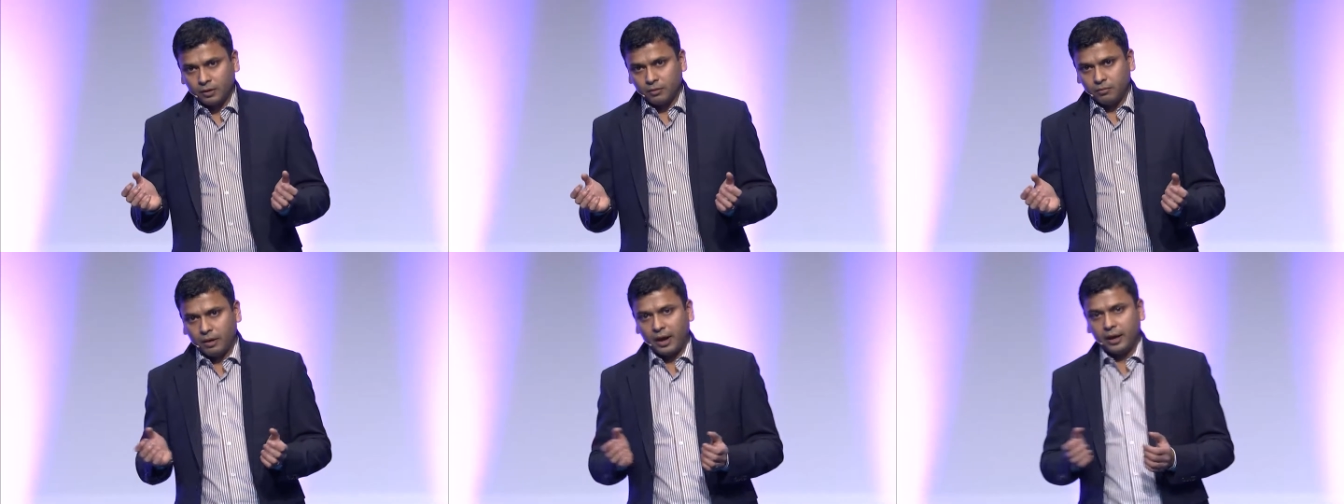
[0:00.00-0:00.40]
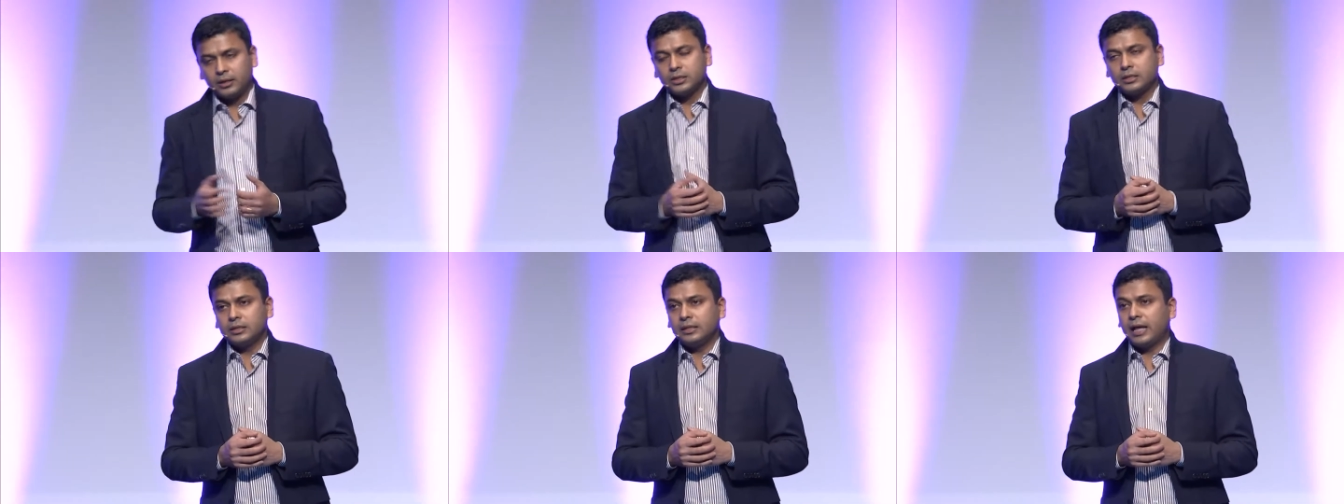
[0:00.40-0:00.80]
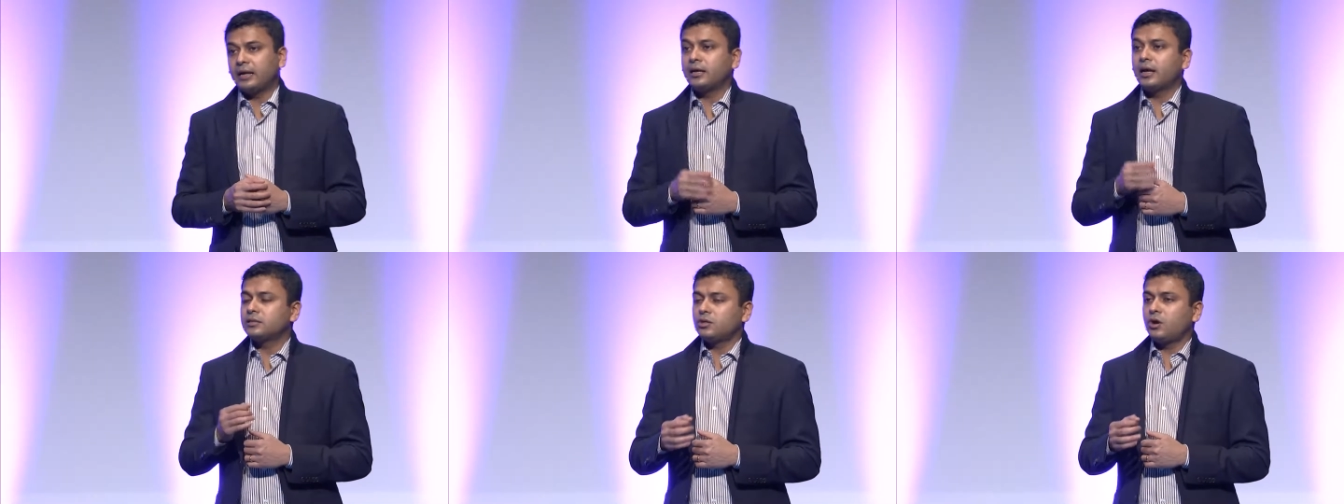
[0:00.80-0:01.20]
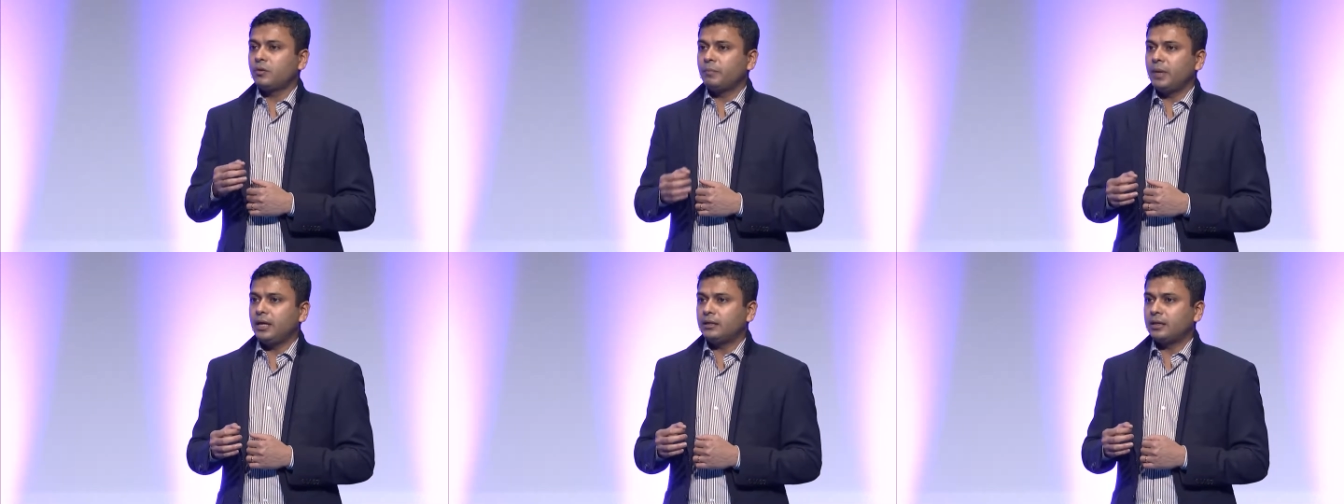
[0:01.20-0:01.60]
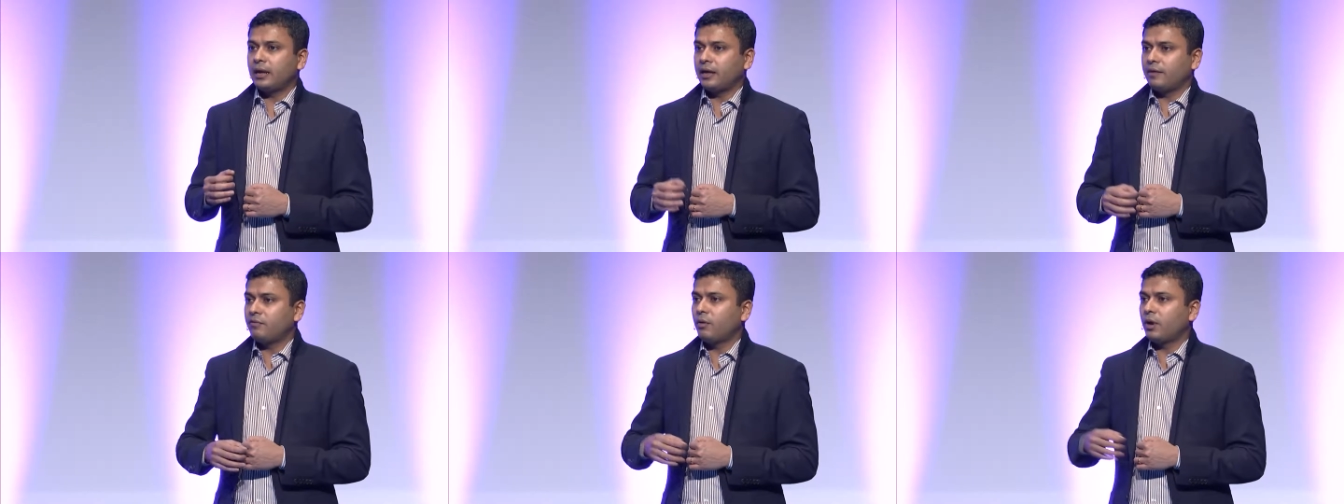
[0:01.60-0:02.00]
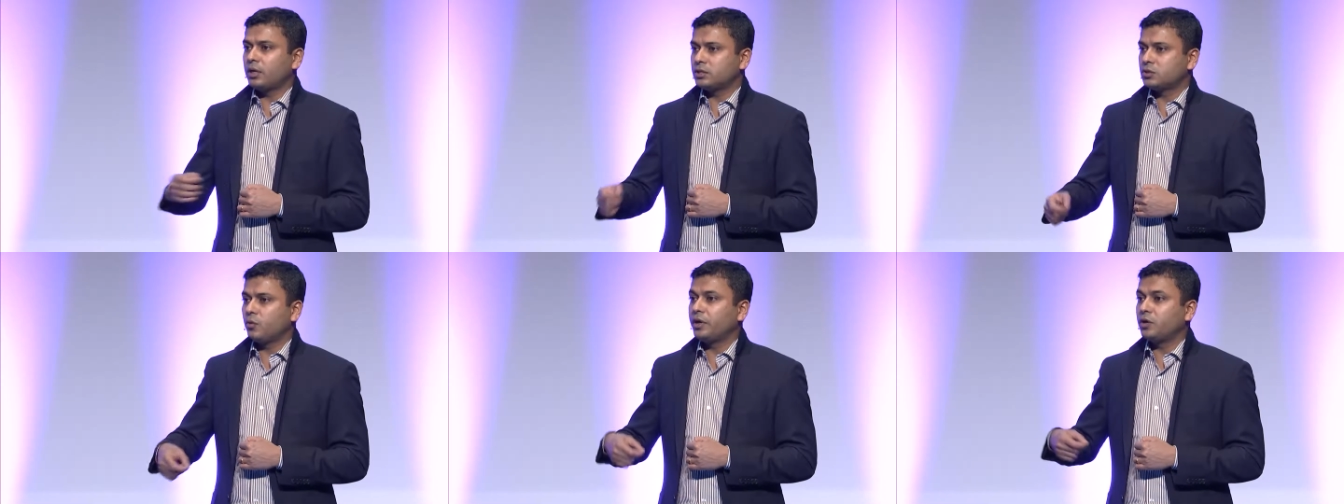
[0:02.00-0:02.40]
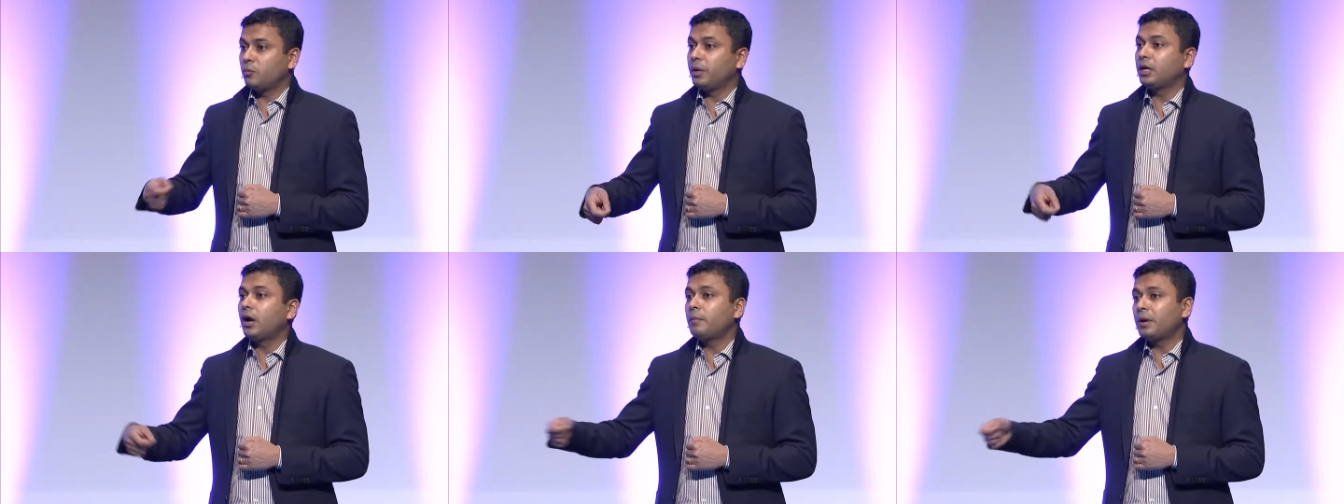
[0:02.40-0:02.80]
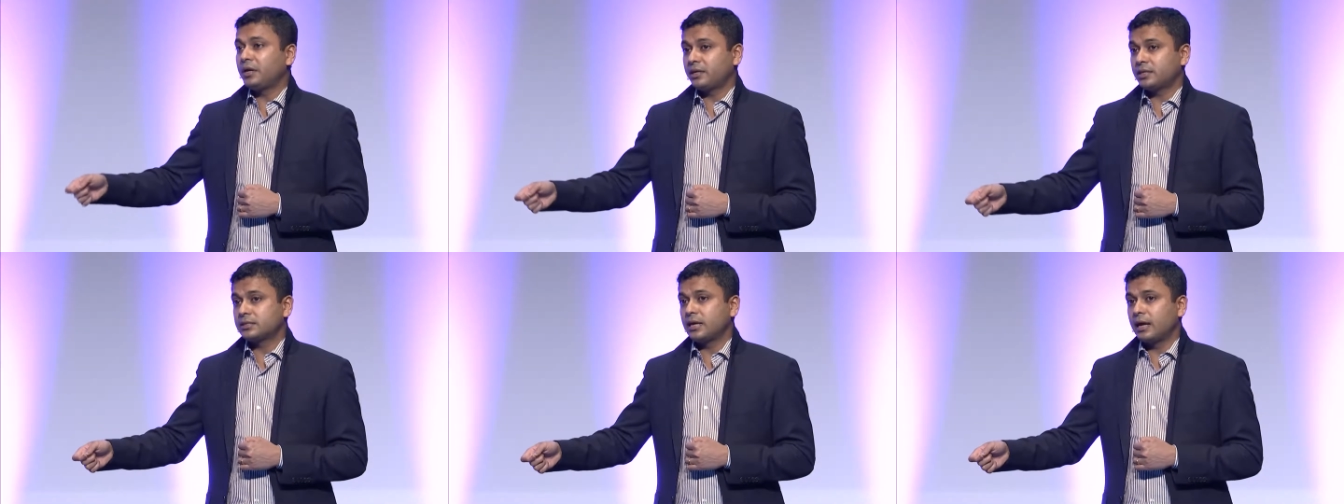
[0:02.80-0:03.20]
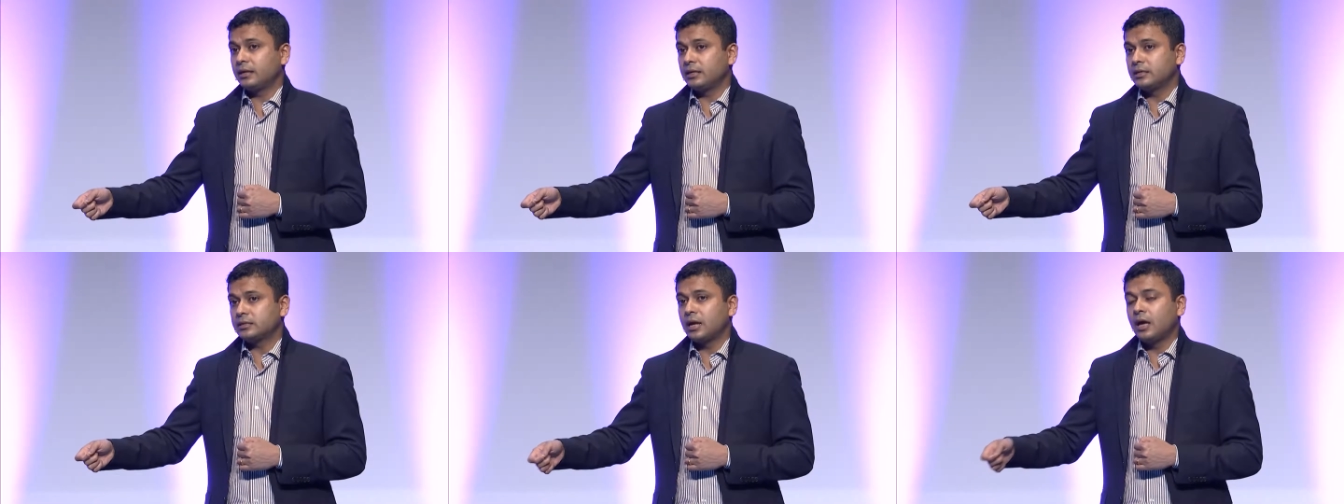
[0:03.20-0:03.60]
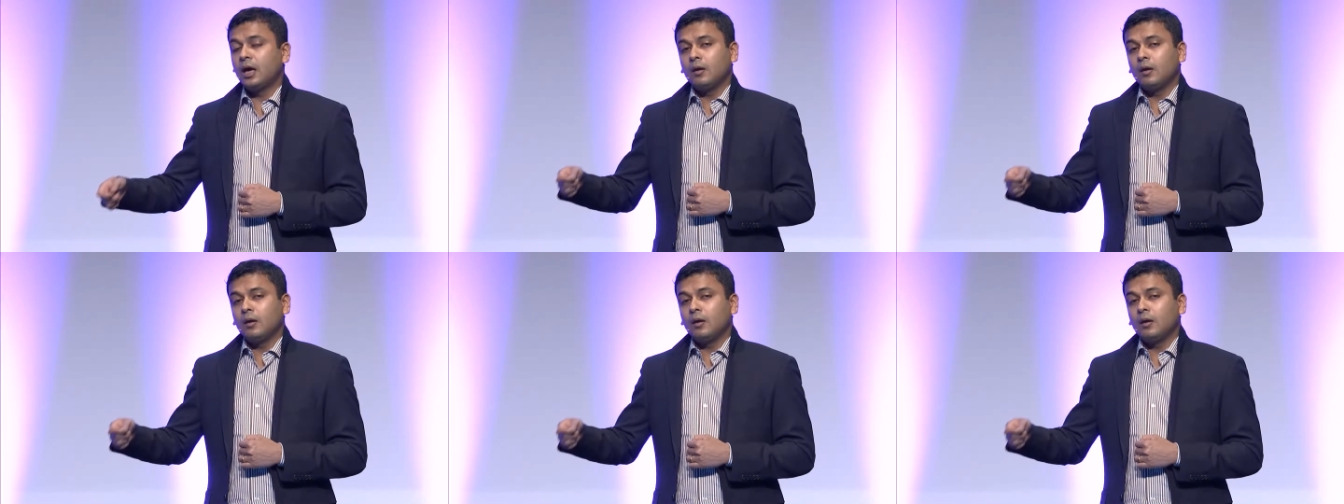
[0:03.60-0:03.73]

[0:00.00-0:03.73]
right? That does not mean that everyone is going to become a data scientist,